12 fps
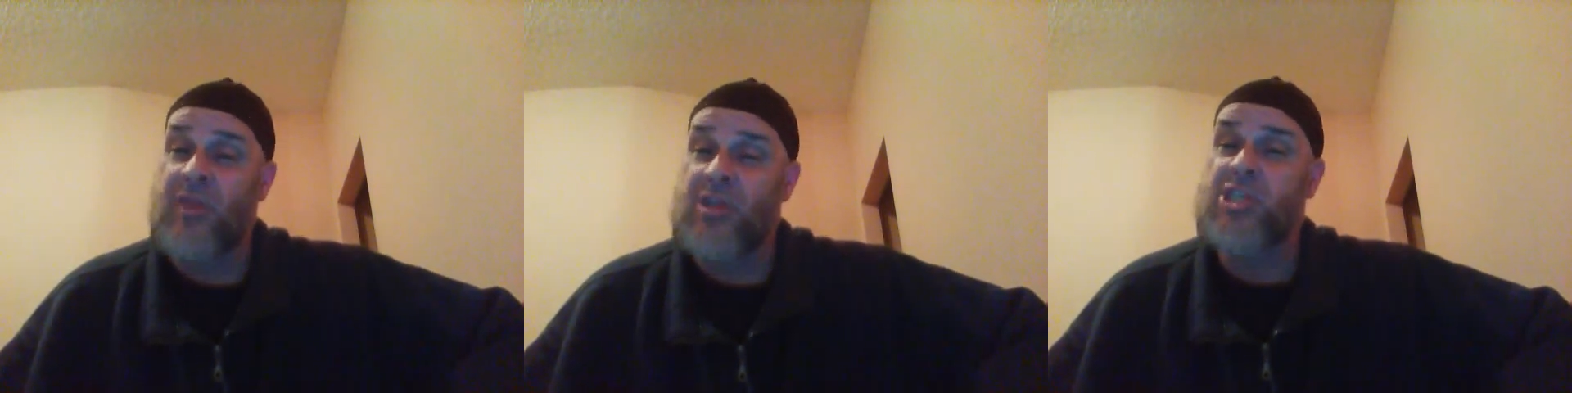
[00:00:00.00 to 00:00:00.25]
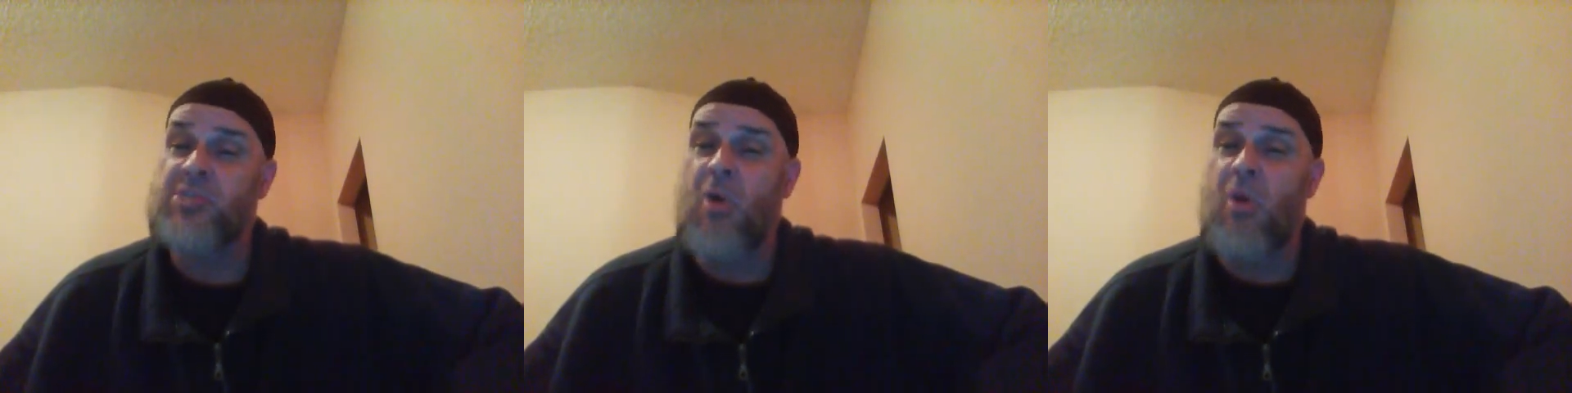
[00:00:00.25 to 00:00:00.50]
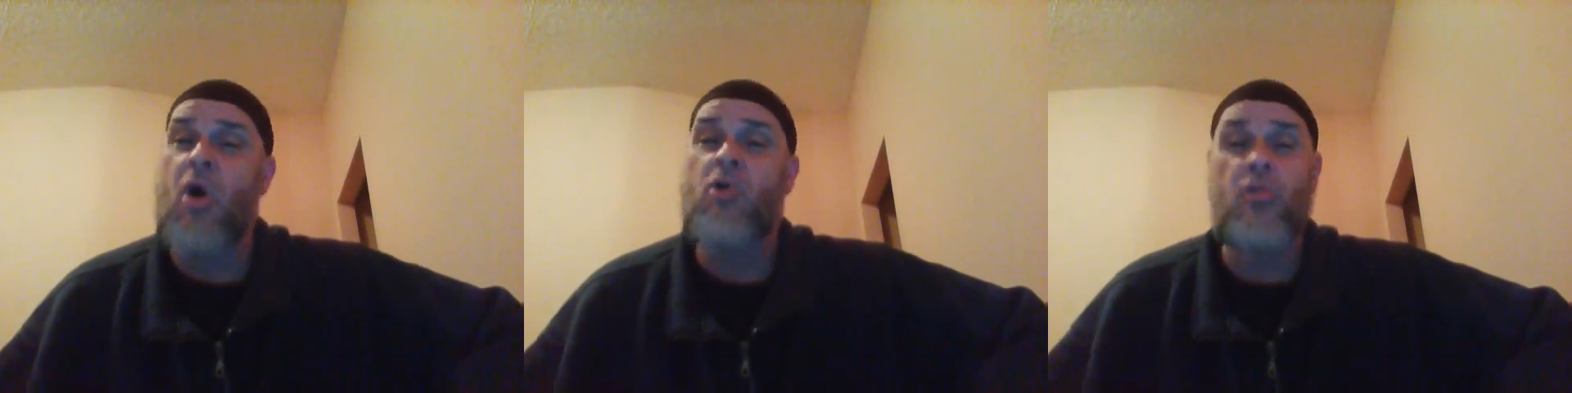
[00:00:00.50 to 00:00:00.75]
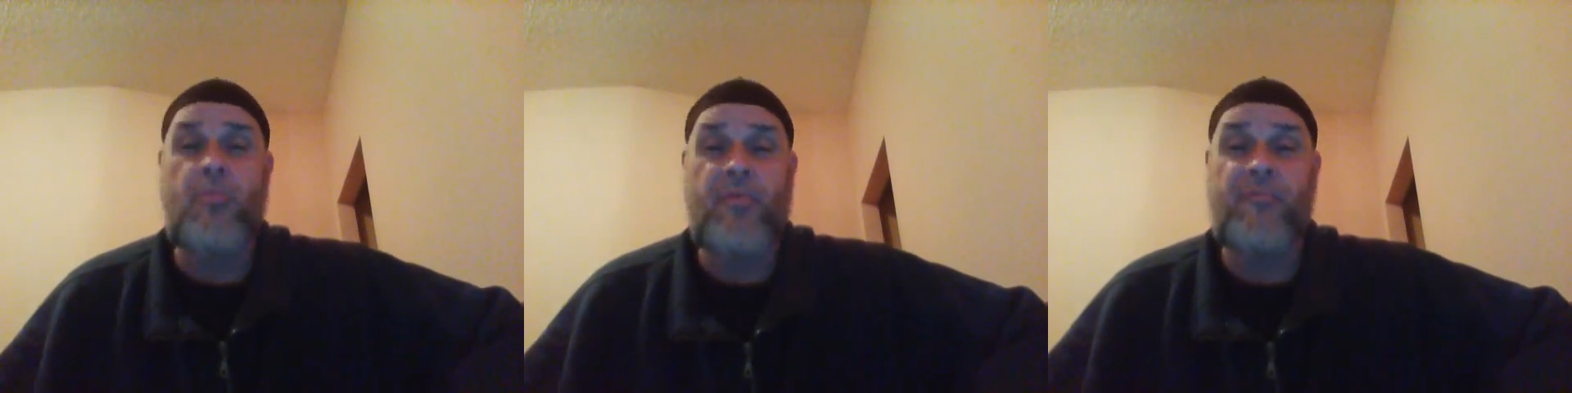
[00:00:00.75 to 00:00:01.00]

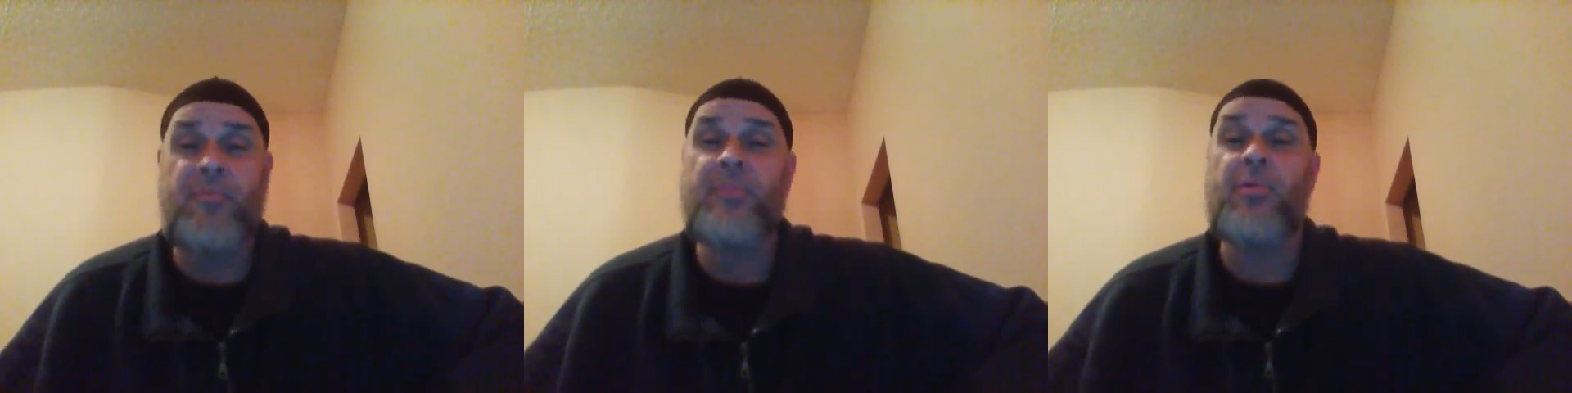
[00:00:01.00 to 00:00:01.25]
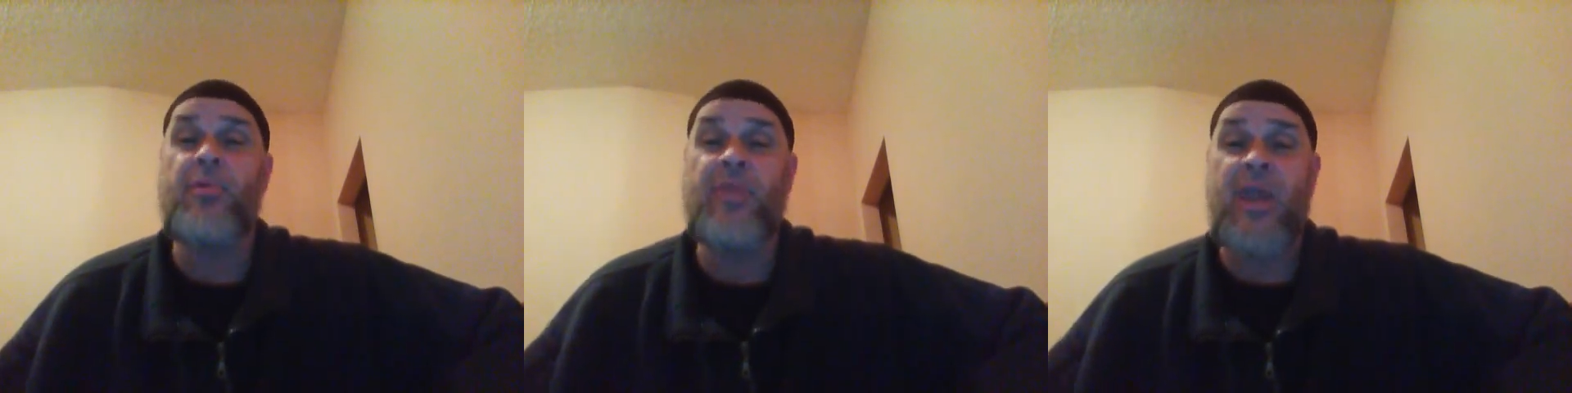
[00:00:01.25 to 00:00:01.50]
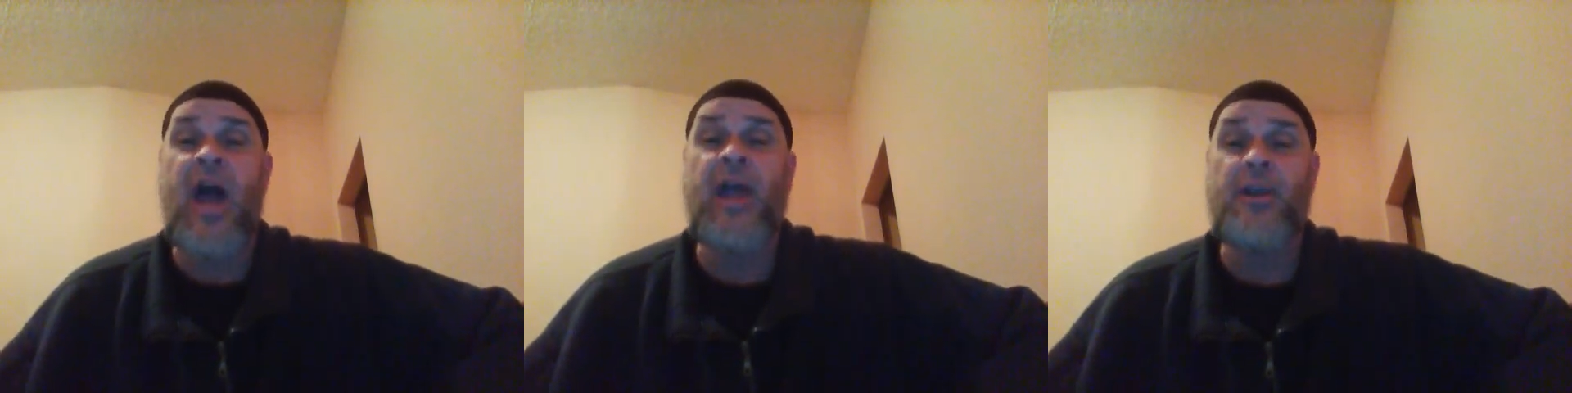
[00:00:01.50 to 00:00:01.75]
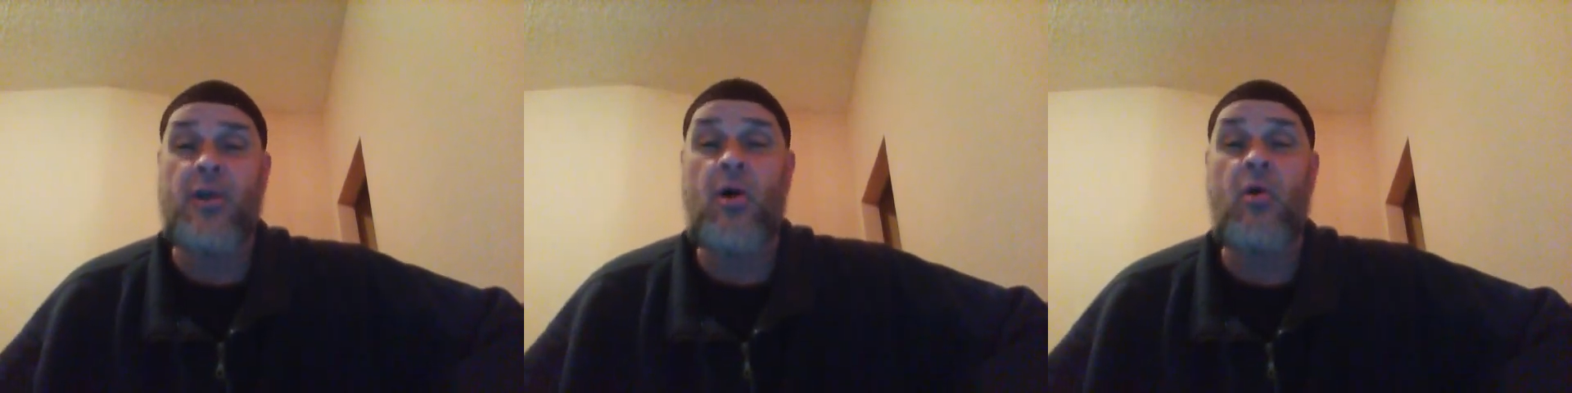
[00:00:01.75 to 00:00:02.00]
small group of people that I
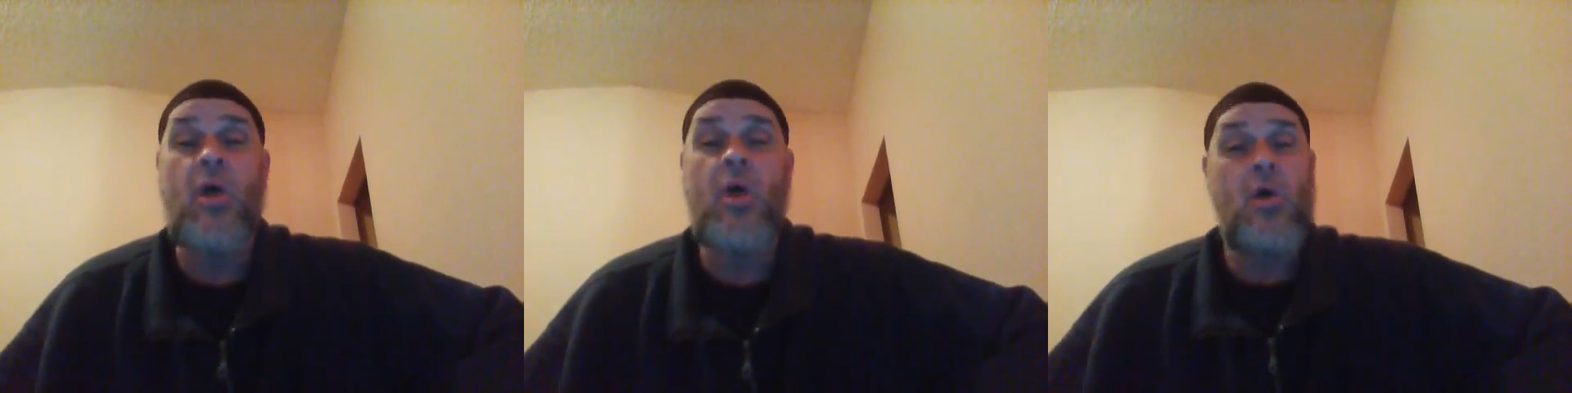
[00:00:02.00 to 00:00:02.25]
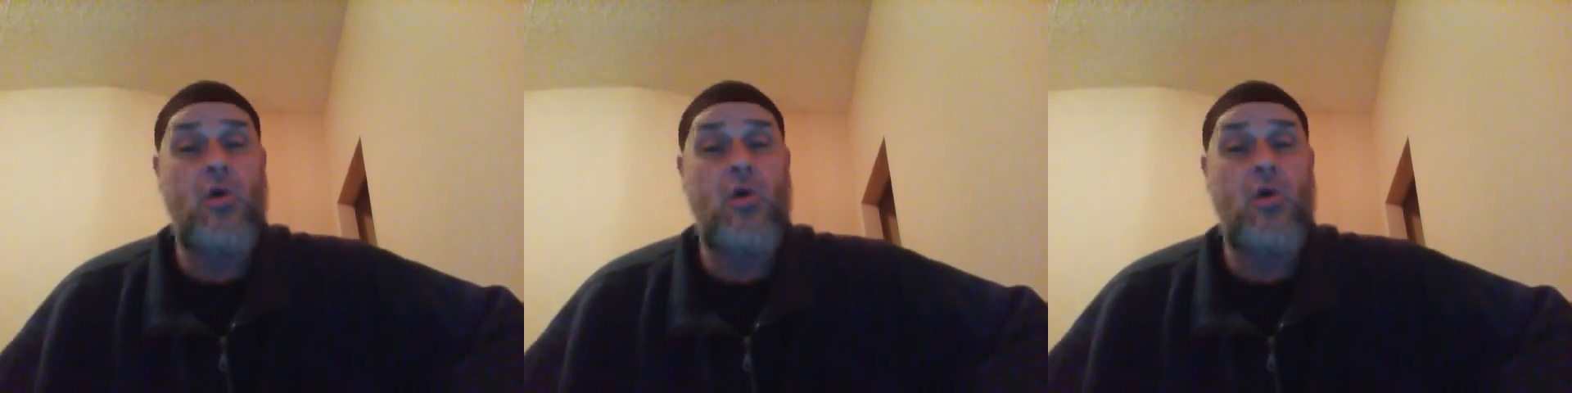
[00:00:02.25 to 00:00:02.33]
know